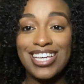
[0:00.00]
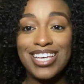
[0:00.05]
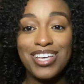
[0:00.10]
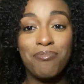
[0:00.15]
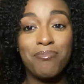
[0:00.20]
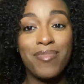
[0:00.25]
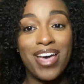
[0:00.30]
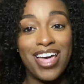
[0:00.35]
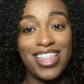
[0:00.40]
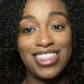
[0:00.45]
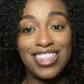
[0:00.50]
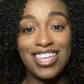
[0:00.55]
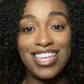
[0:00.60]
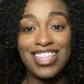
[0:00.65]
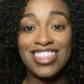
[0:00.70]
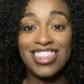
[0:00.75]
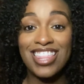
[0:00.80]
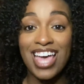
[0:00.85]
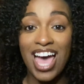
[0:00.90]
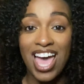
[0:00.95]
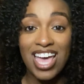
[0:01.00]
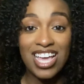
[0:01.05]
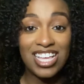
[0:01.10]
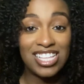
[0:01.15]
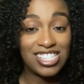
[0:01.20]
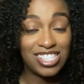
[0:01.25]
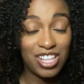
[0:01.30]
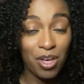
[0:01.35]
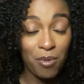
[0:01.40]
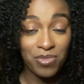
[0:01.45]
method, that is
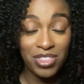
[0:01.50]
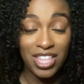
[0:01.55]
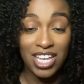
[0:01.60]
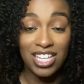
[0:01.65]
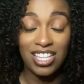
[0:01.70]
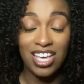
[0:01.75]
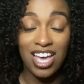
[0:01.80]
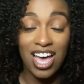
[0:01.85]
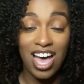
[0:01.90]
something that